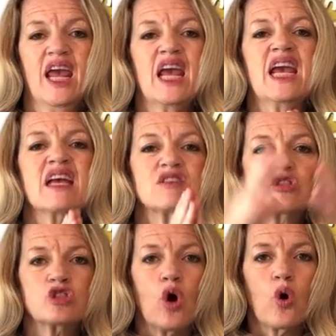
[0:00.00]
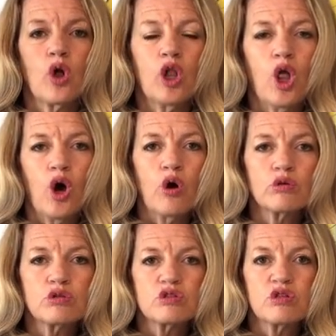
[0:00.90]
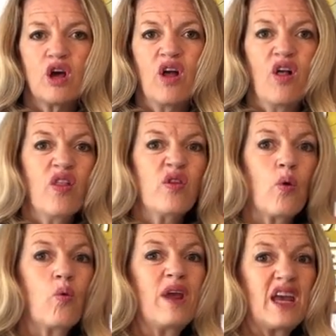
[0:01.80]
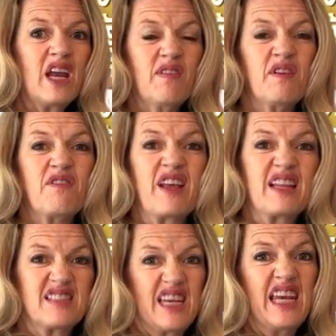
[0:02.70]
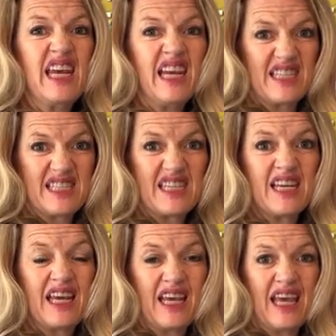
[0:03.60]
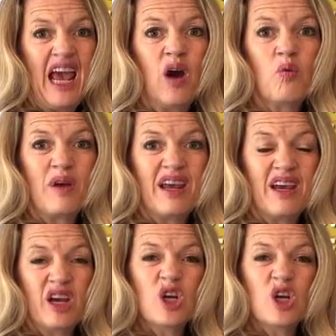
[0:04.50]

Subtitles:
It's so close that we can even feel its heat, can't we?